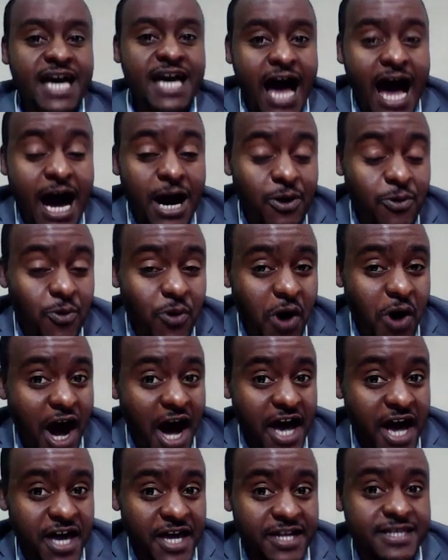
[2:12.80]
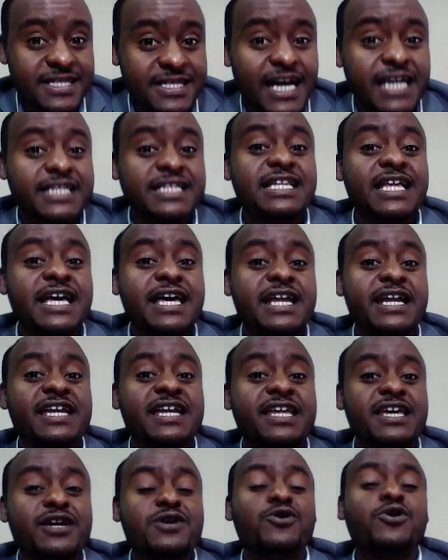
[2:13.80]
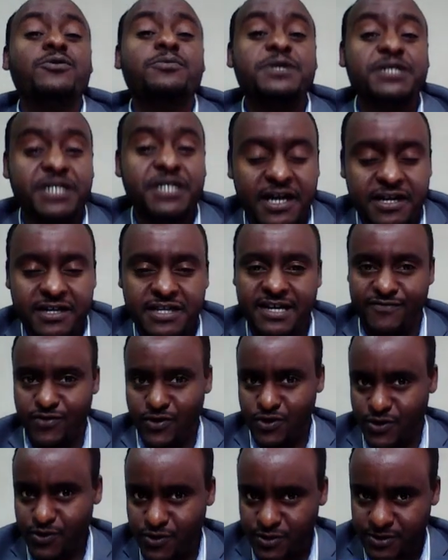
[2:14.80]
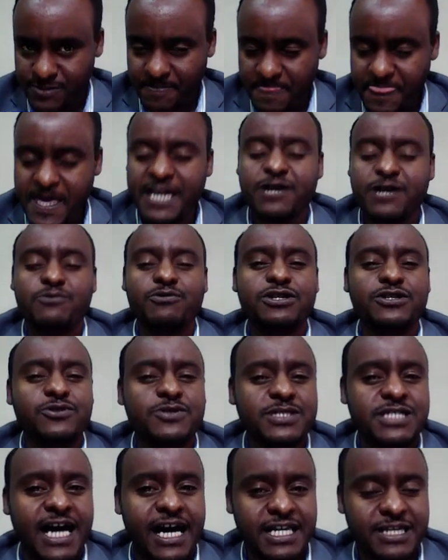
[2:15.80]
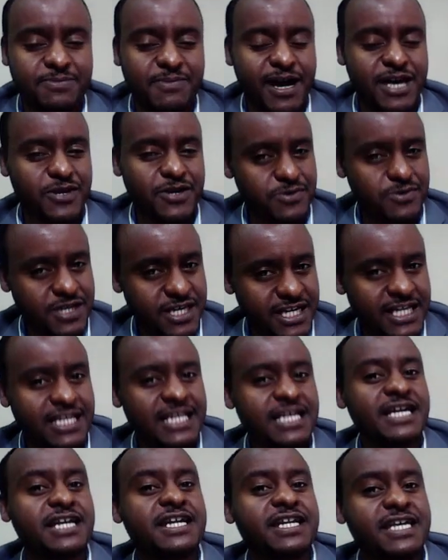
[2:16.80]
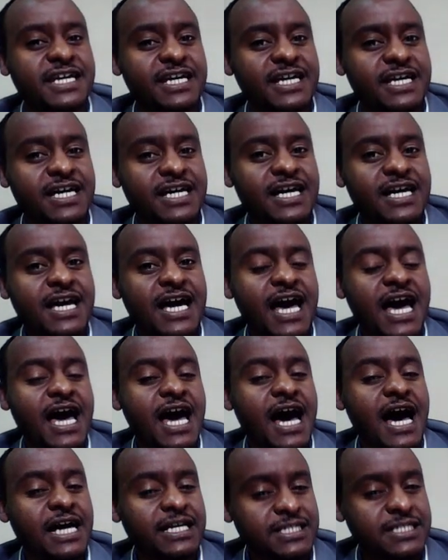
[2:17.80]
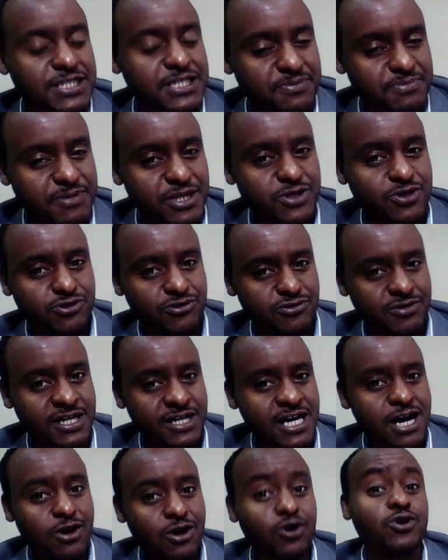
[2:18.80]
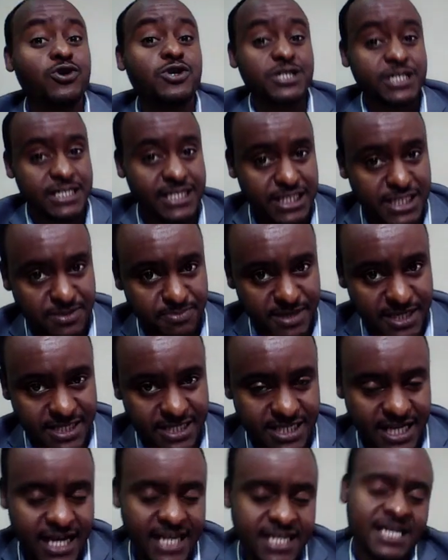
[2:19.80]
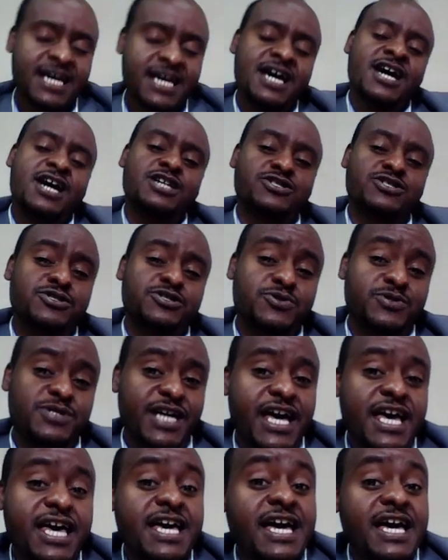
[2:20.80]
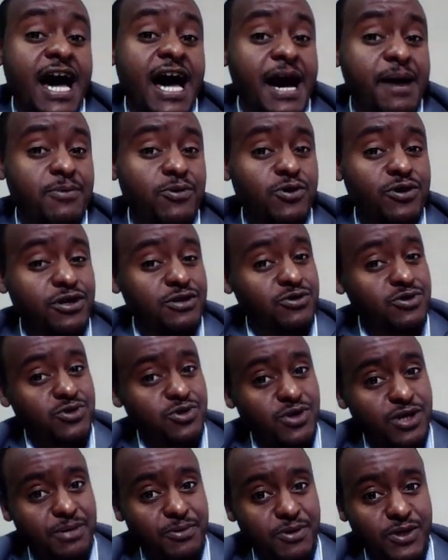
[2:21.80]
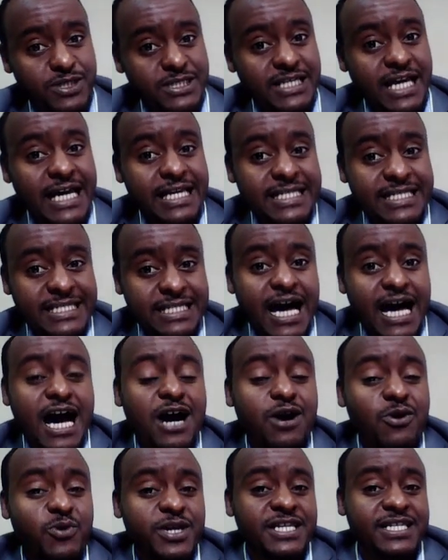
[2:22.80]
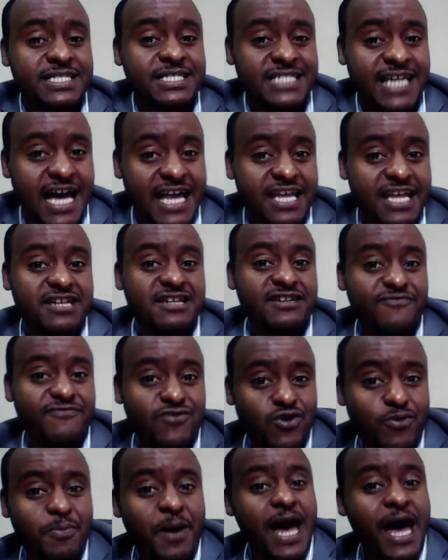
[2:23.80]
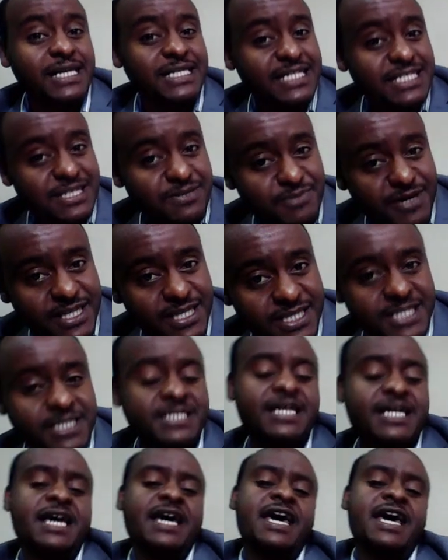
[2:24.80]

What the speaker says: acquire that learning objective or not. And we do that by using learning assessment or course assessment, right? So today I'm going to talk about that, how we design and develop assessments